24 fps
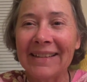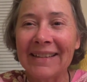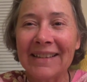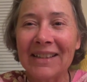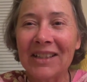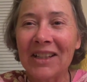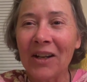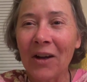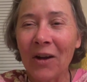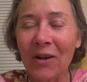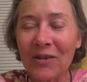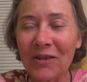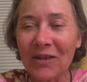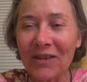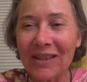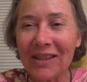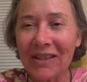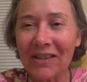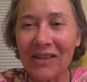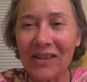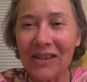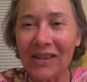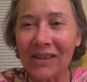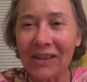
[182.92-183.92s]
she also
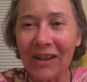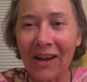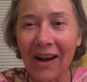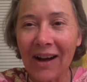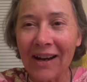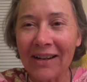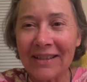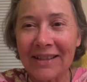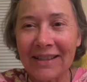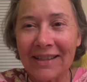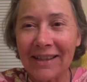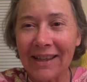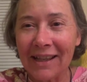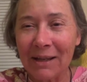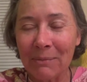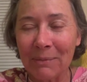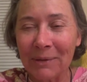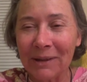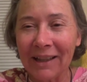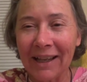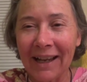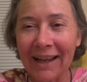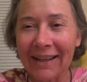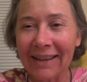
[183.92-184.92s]
says she talks to them
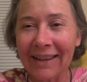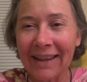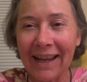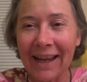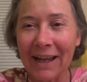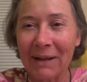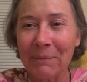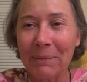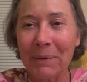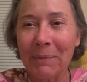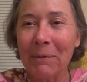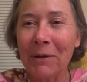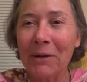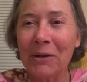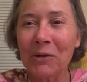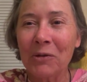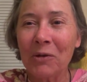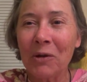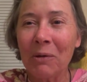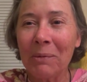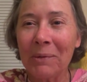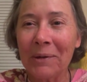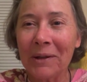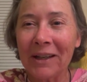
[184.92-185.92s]
and like that. But the
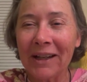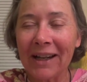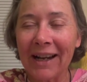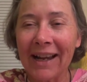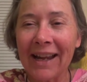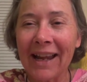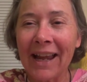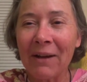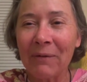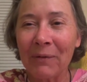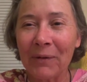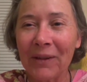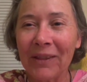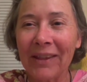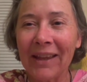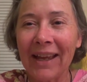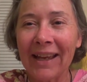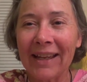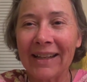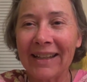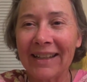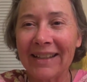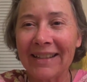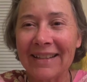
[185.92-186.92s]
trouble that I have with
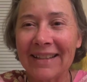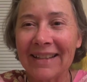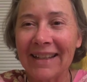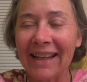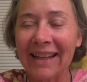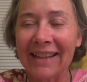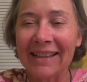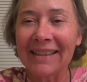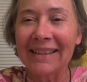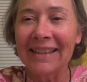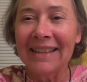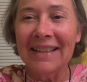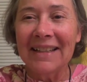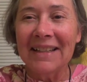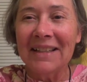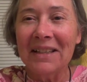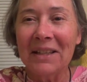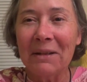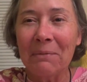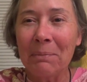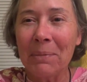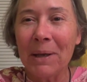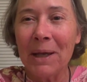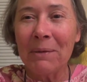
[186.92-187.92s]
that is that
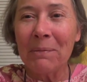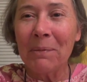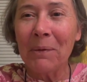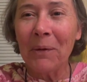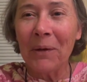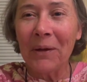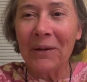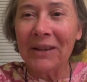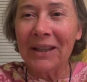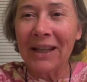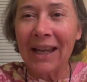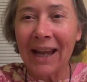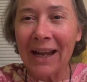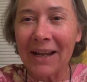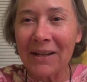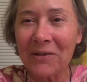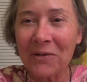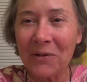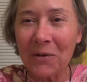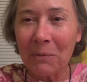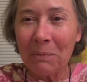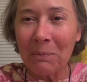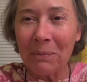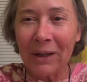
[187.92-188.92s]
the people on the
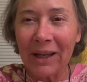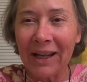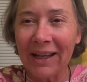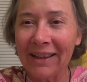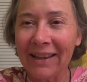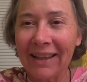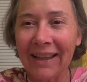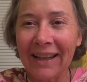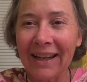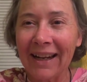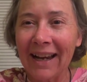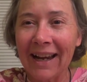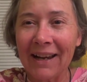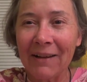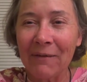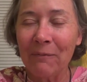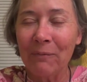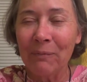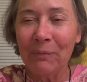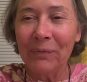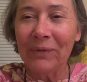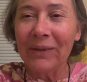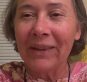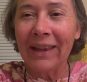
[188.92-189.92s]
astral plane that
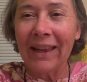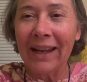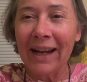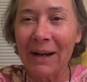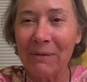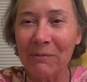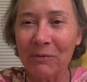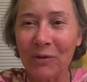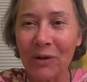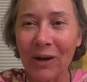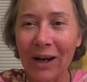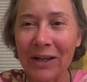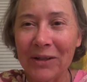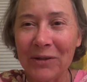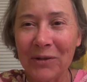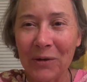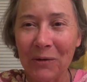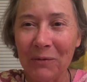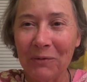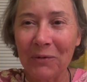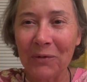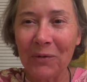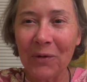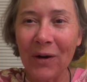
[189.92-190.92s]
I'm trying
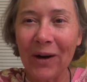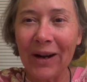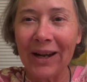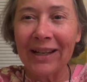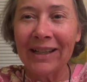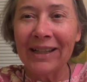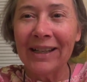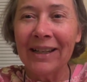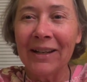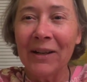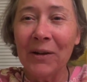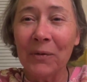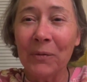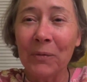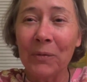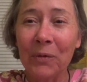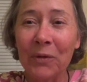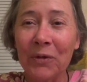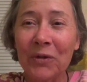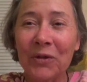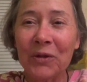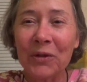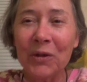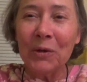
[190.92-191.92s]
to avoid
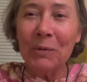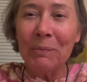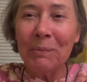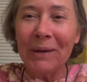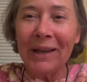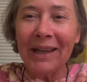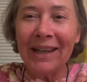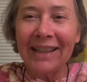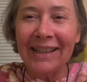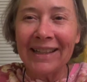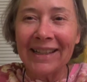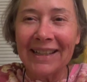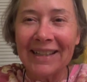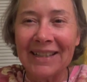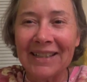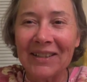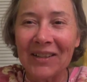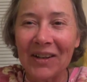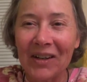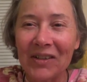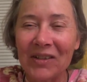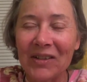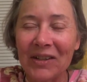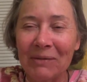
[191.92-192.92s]
will scoop in and
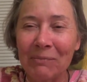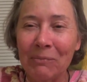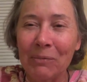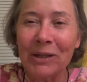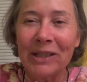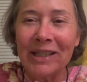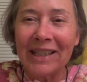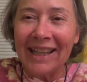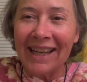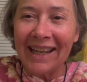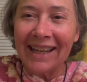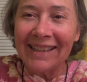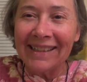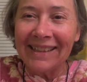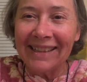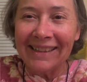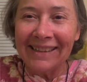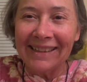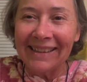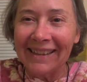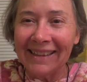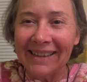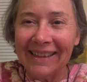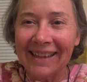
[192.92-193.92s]
start
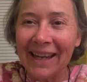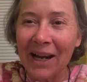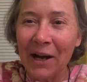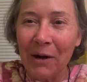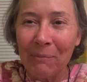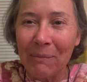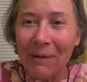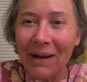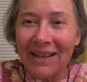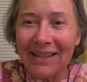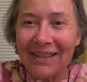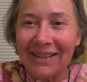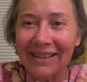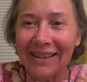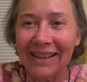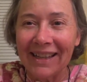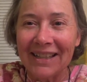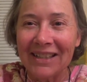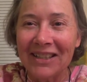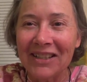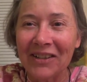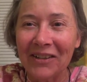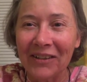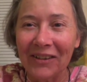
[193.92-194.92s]
pretending that they're my
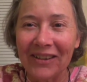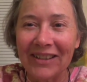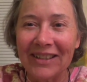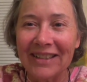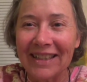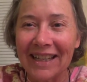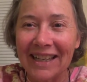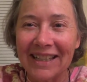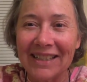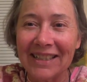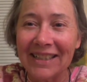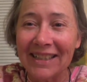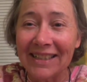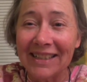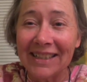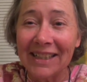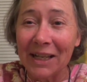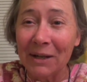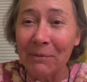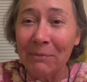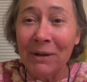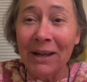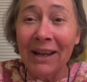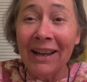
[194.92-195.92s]
celestial ascension
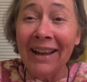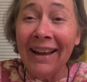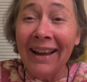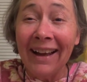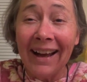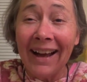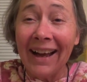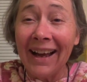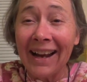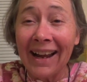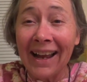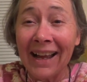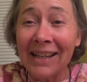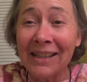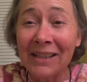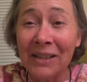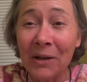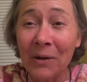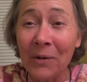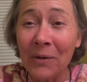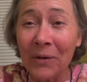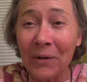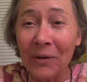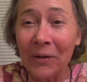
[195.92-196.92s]
team. I
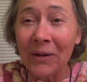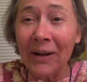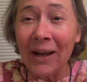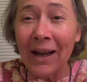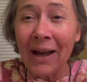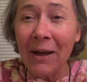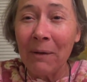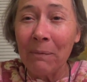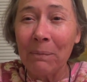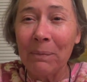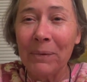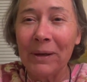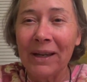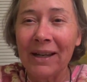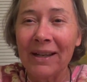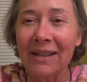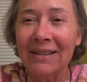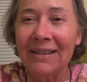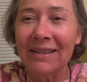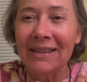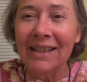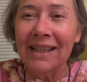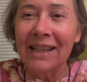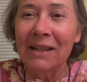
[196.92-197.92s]
know they're not,
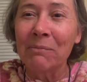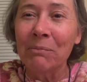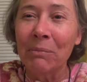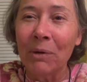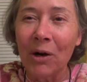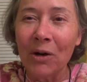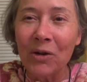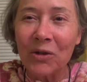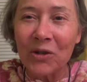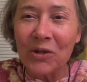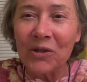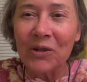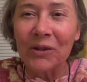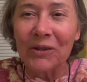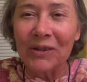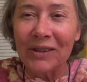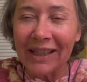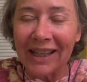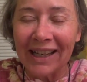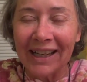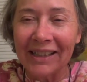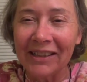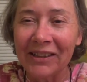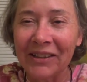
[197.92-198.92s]
because the emotional
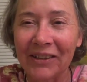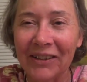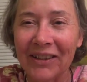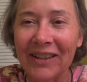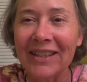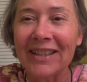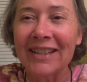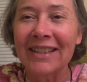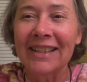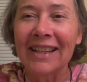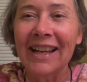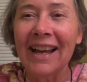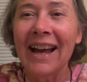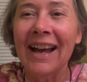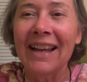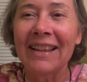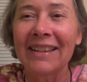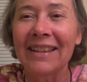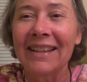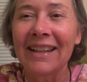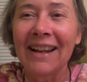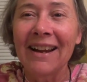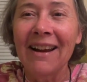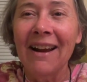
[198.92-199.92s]
tenor is
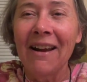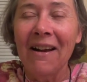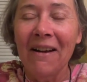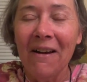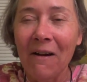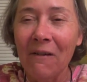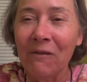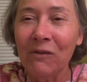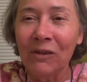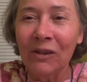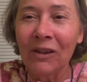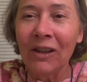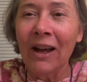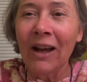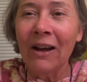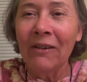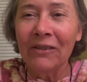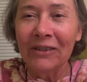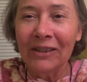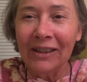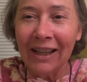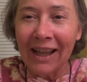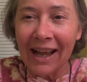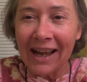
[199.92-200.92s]
not of love
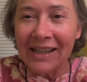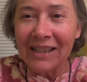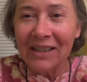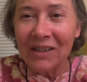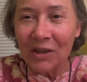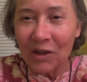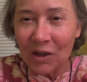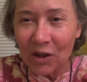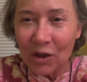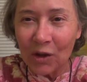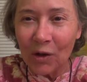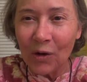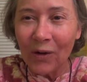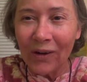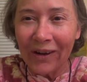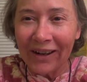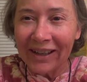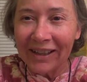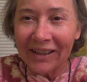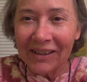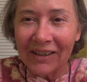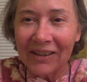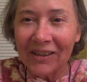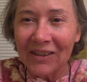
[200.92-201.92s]
and light and joy,
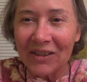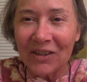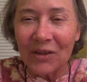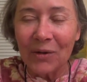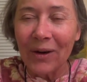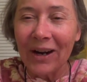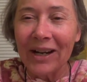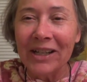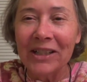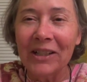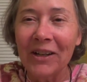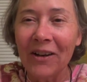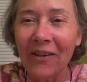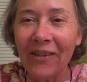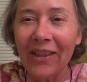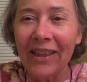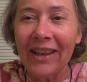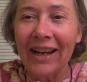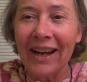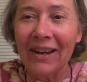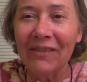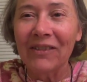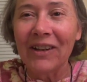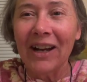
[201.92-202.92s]
you know. So I know that
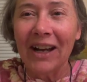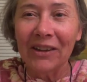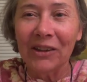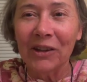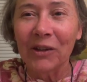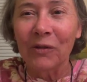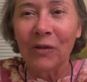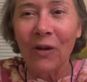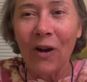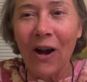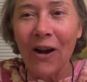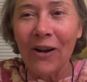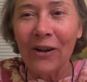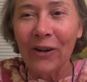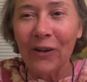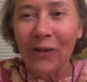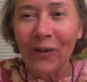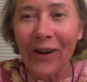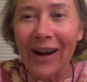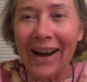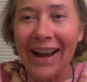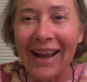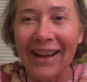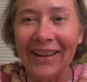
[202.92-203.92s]
I've got the wrong
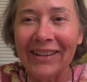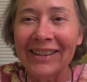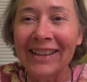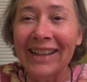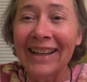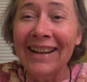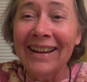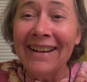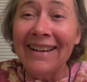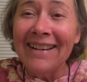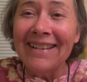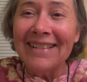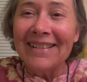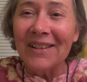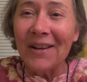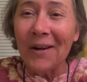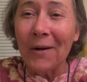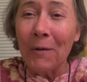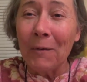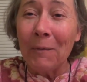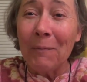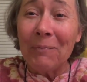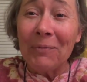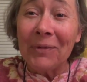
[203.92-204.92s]
crowd.
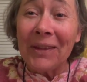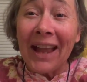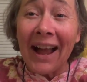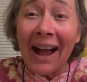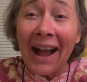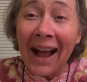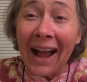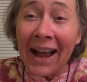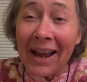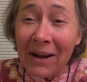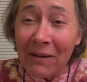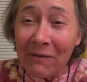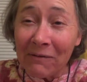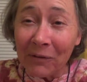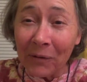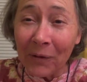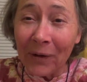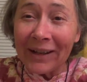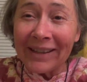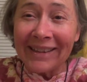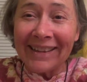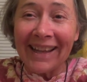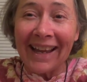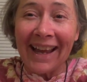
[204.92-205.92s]
So I
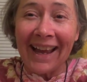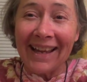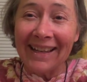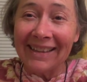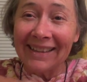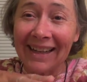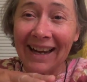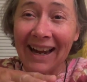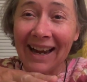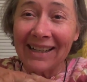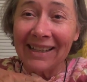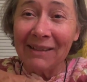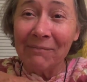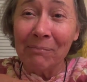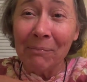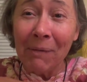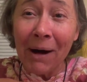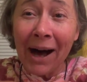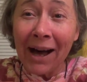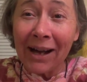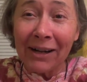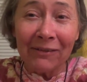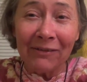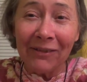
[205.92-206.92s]
avoid that. I
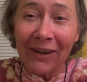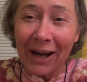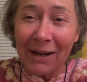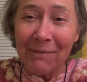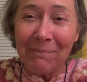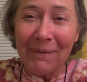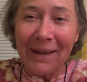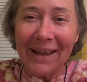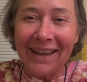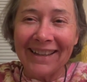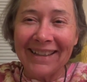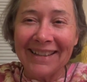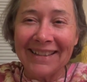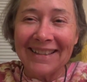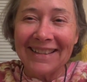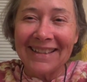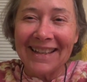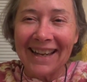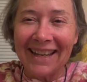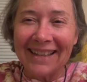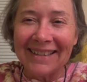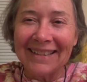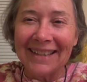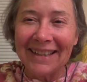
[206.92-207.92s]
modify Peggy's
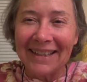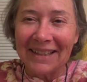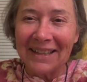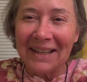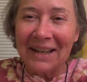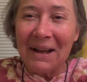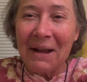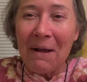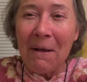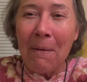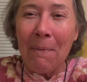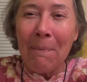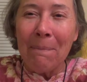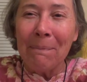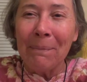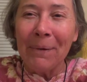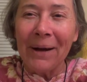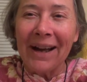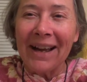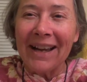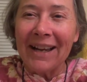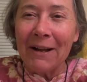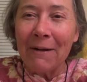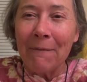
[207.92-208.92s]
technique
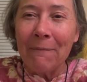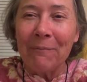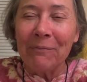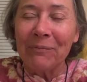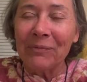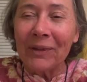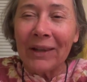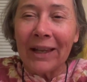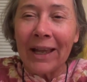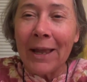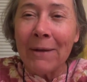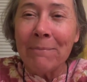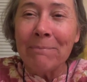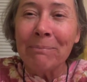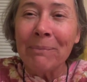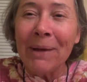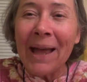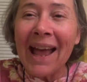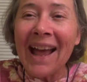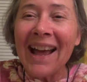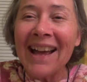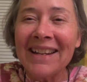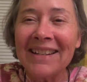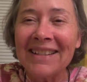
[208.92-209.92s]
by
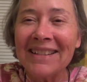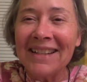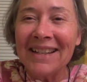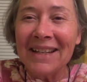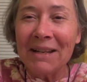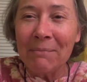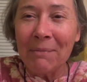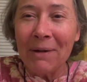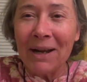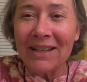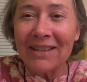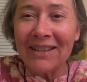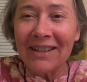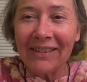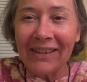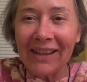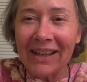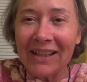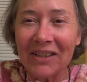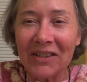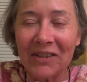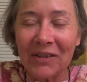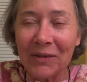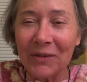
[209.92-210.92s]
imagining my
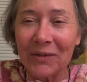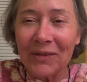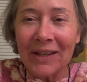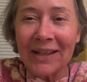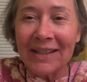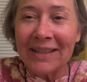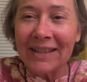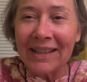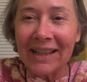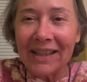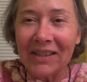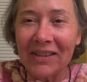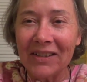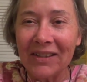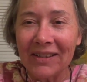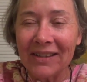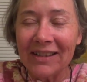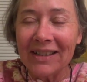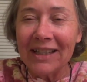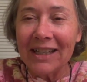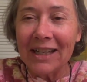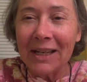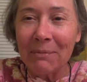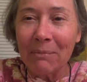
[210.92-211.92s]
celestial ascension
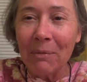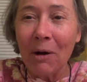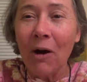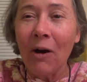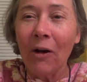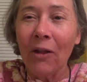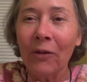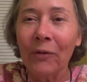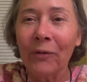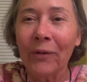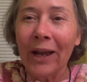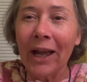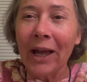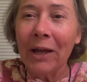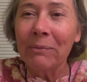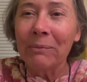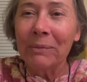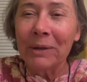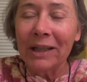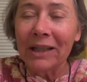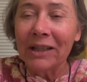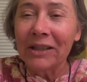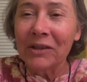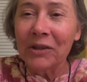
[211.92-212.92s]
team all around
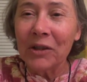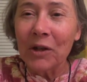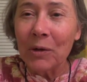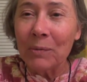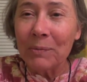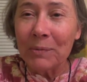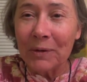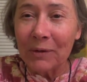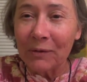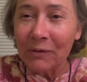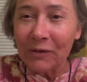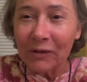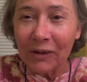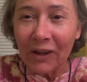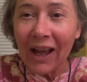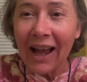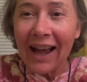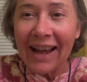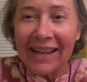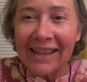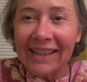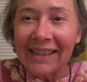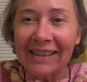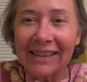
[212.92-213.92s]
me in terms of
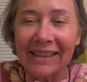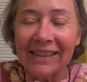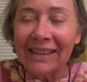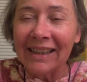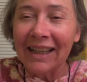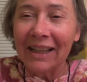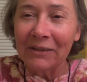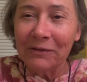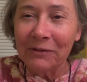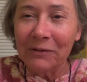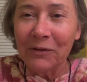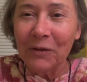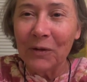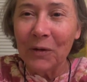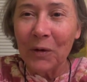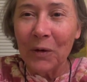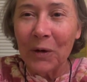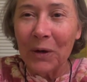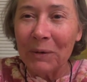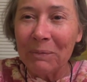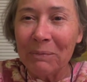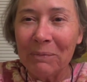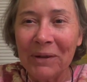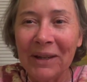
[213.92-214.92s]
light, not
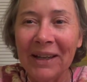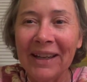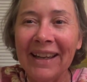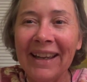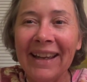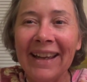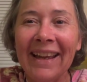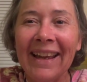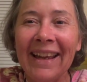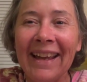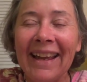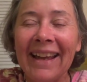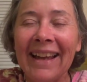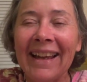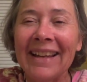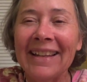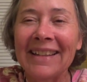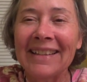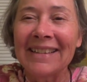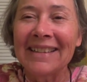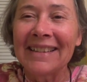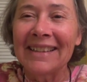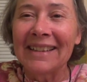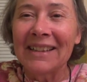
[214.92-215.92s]
form,
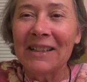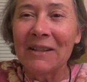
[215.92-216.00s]
and